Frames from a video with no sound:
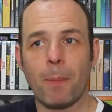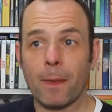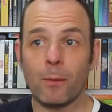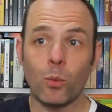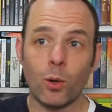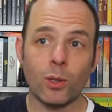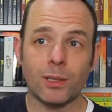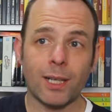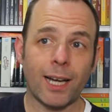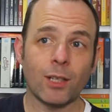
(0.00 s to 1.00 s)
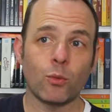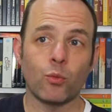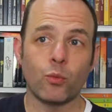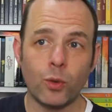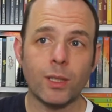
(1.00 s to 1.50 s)
And what I
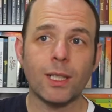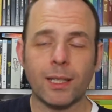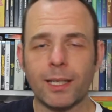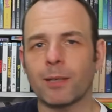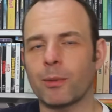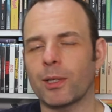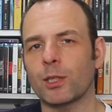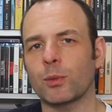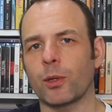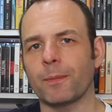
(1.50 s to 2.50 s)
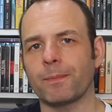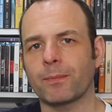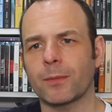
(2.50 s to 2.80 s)
really like about this one